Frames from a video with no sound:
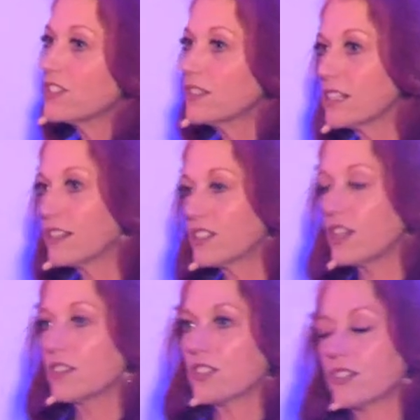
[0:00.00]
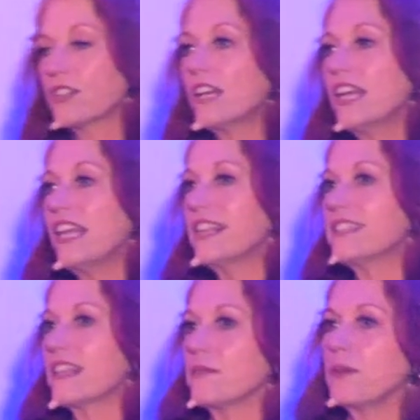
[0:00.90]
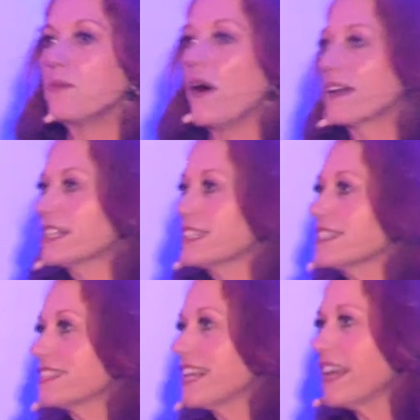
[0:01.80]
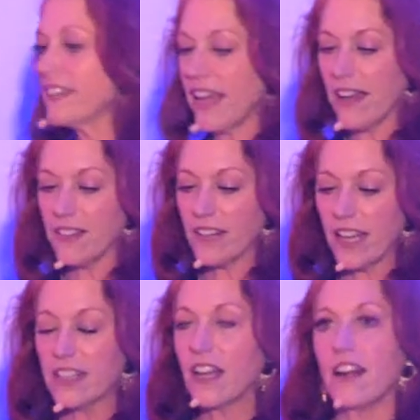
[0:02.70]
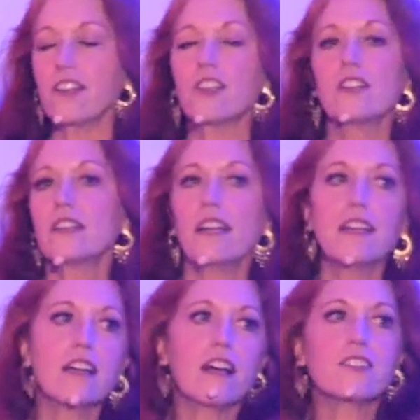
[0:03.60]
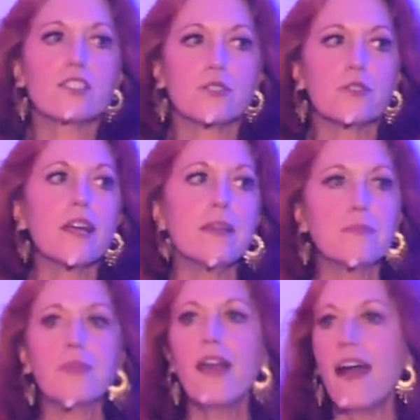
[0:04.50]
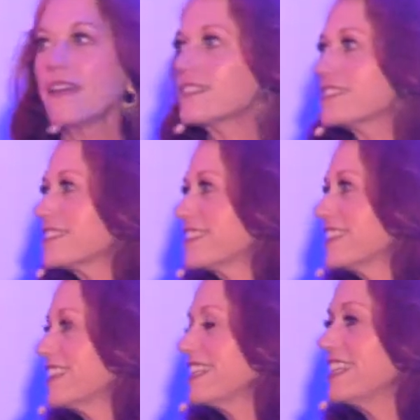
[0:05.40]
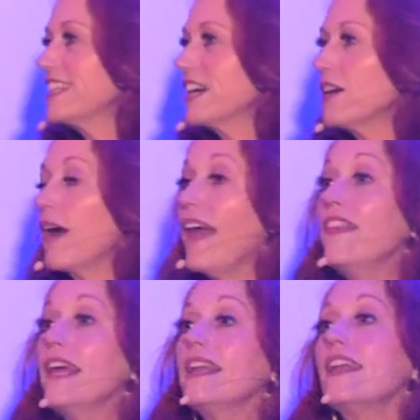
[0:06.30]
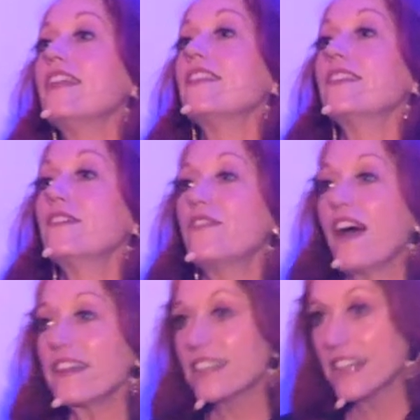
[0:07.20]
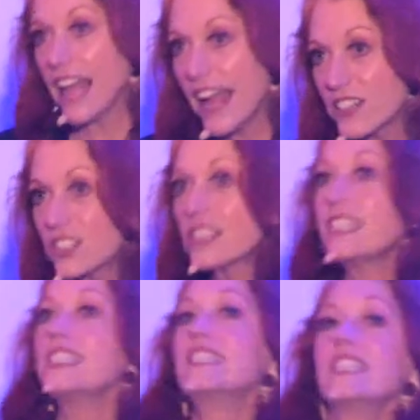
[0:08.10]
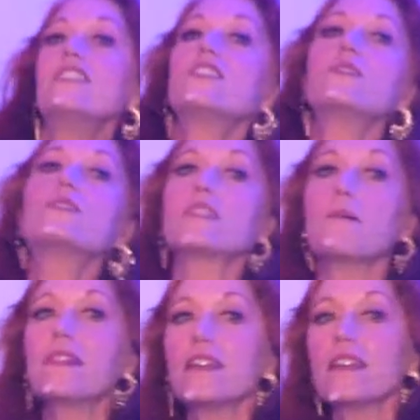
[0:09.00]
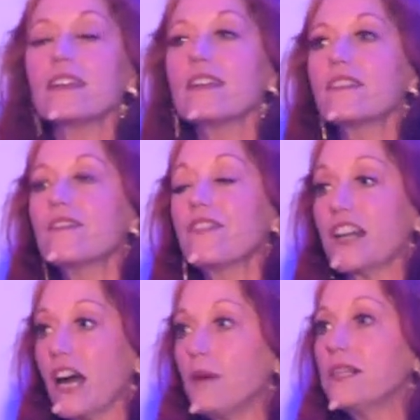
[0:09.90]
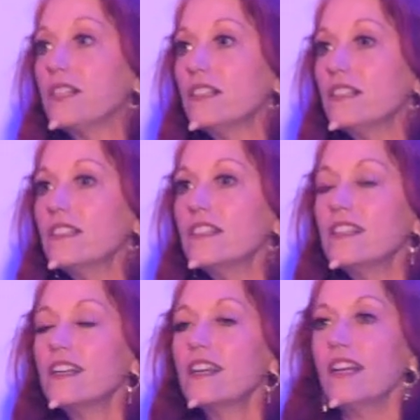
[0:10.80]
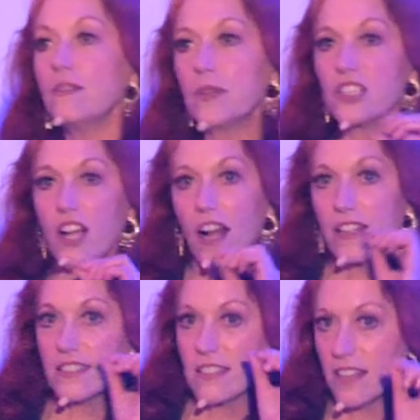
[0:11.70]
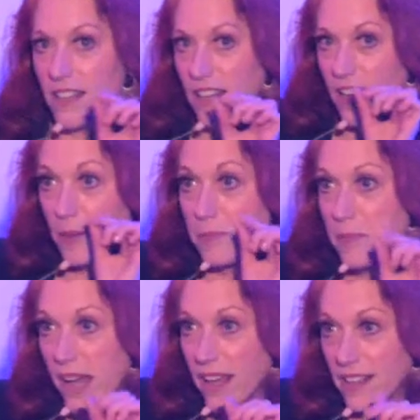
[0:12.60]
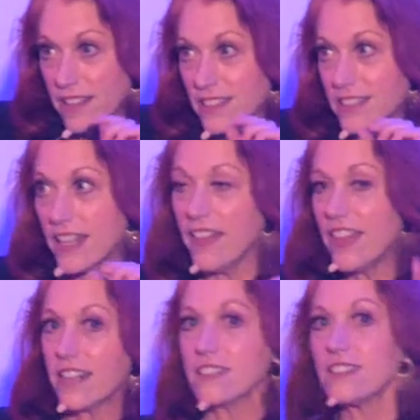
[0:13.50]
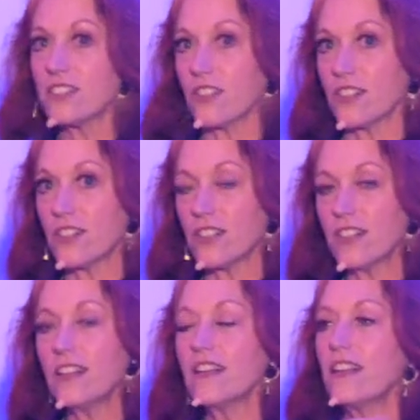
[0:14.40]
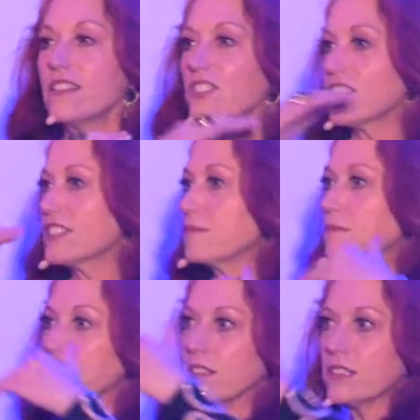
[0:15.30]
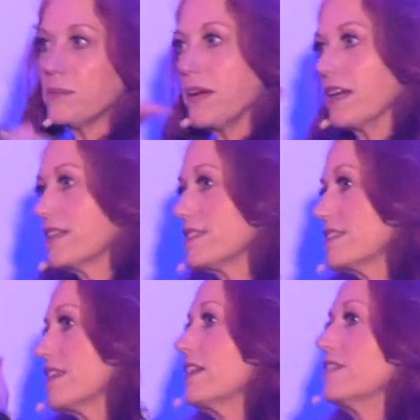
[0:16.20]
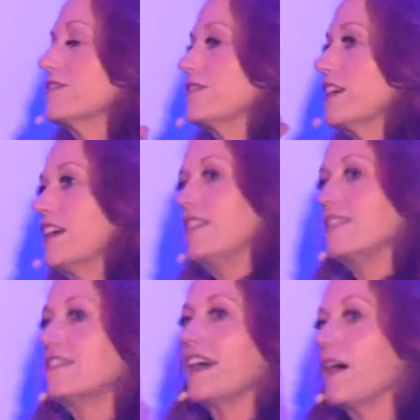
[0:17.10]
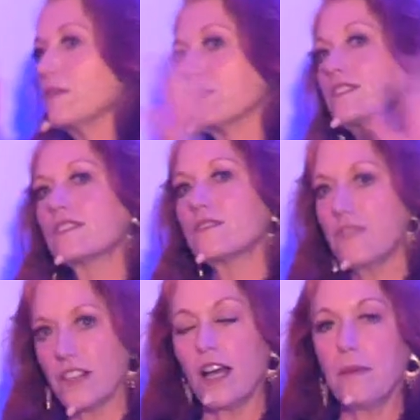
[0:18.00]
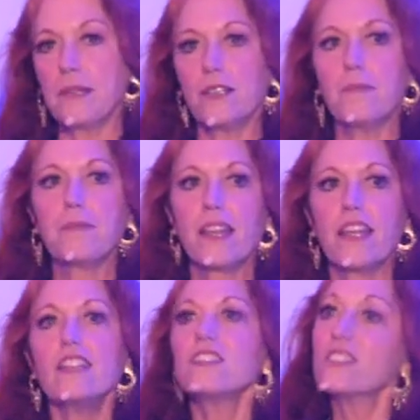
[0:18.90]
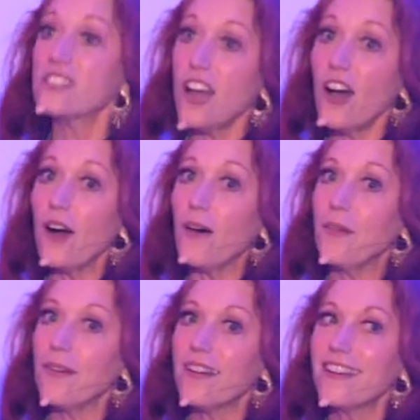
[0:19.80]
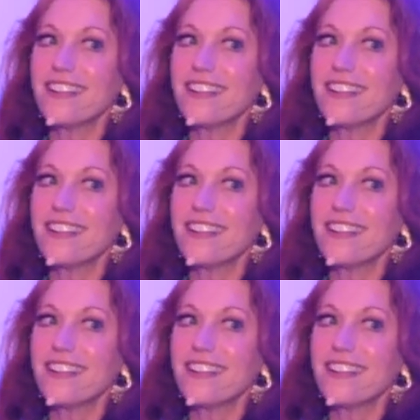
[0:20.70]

choosing the toaster is that we wanted it to stand out and got a, it got us great press, you know. And then the fact that it actually did do something phenomenal, which caused a buzz and then a stir, just built upon itself, and that was phenomenal. So.